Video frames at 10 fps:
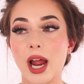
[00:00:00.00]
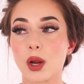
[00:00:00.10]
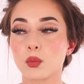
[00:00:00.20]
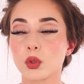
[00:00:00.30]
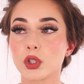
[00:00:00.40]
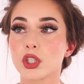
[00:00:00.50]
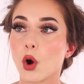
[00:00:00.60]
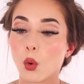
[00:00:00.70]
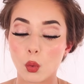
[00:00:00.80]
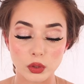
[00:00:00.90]
I would
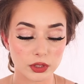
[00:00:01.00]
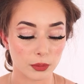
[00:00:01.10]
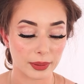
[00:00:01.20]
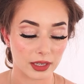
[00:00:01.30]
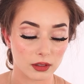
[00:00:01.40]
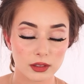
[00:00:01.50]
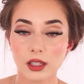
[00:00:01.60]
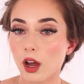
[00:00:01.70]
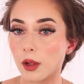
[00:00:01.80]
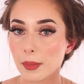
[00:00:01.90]
hold the
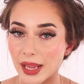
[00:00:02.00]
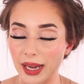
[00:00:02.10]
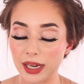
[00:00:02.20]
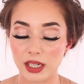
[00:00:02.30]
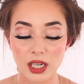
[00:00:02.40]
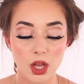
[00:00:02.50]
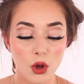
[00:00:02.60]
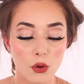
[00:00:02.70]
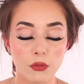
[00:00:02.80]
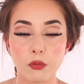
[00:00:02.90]
barrel on my hair
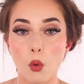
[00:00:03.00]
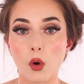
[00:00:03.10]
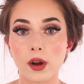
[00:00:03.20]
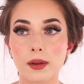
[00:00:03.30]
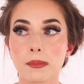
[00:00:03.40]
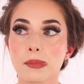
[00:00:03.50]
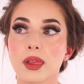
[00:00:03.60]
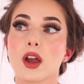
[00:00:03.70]
for